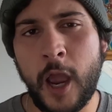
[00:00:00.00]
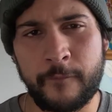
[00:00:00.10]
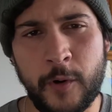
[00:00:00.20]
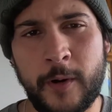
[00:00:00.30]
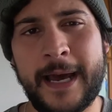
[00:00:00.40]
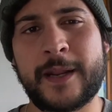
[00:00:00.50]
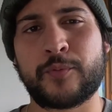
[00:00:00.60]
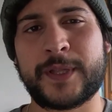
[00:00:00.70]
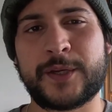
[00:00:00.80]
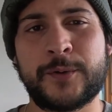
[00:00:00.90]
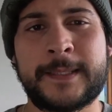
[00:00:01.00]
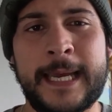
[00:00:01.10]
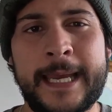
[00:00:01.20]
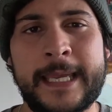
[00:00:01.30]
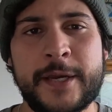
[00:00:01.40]
overall, I had a really good
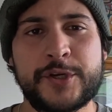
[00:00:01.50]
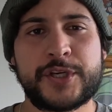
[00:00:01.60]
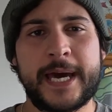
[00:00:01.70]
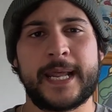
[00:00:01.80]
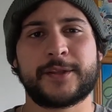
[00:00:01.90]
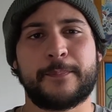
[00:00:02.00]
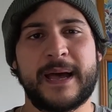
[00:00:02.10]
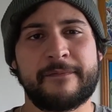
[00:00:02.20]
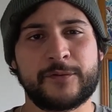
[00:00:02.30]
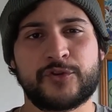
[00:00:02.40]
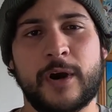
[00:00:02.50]
day. Shout out to Pat for